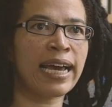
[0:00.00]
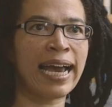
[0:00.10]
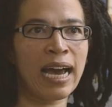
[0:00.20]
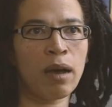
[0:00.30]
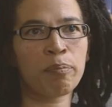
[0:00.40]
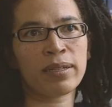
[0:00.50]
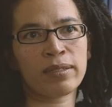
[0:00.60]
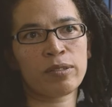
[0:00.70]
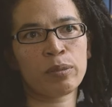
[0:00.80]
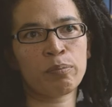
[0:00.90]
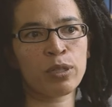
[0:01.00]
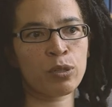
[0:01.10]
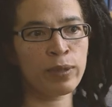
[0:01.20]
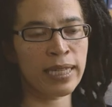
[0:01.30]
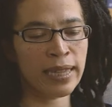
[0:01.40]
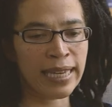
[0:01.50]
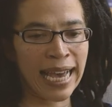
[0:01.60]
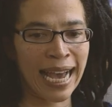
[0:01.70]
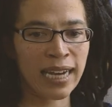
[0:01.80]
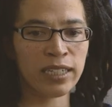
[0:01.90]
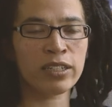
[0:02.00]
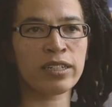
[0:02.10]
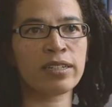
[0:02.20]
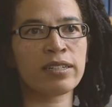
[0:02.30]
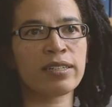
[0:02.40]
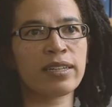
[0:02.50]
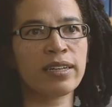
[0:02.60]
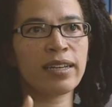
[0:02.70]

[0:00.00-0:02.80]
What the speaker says: that happens between the actors